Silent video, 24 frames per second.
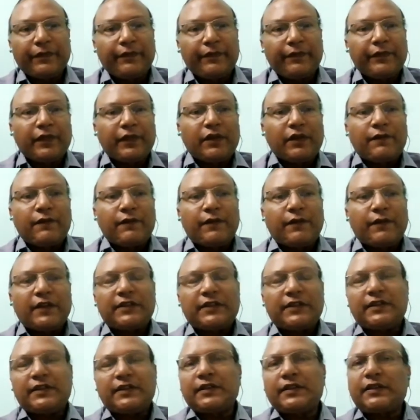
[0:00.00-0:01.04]
First step
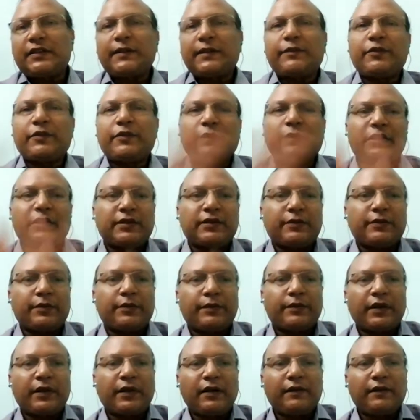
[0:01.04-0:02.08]
you must remember,
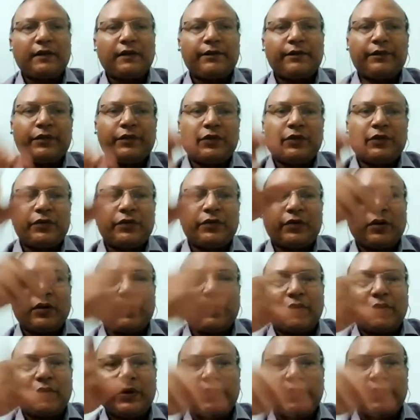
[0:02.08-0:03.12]
rho is
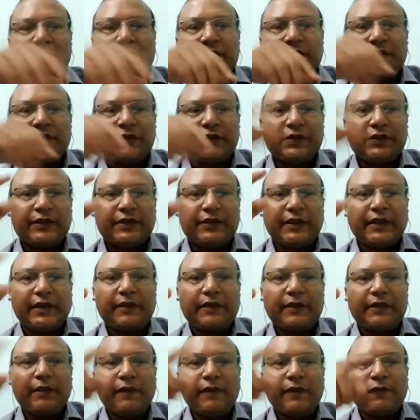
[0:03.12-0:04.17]
equals to Ze by 4
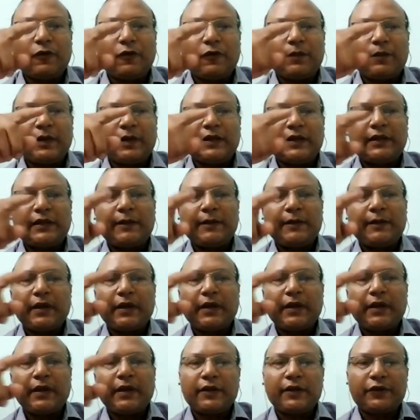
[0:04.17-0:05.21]
pi
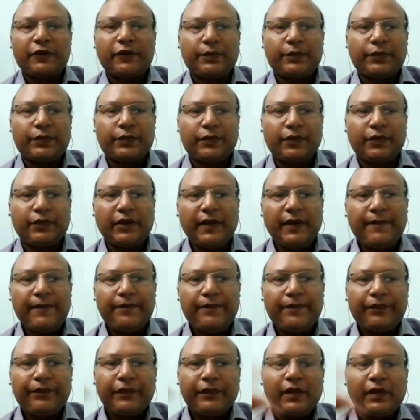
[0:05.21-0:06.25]
r.
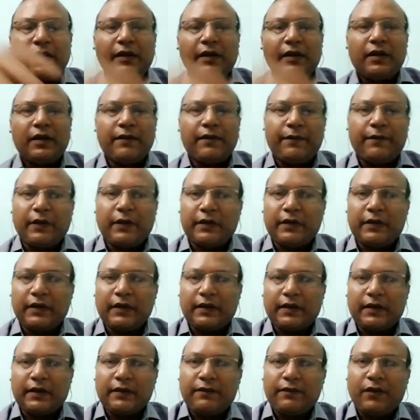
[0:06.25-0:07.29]
Further,
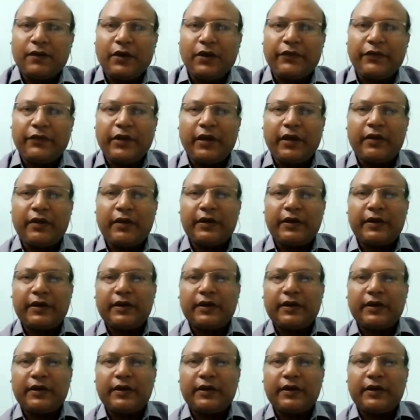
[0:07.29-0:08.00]
what we have written,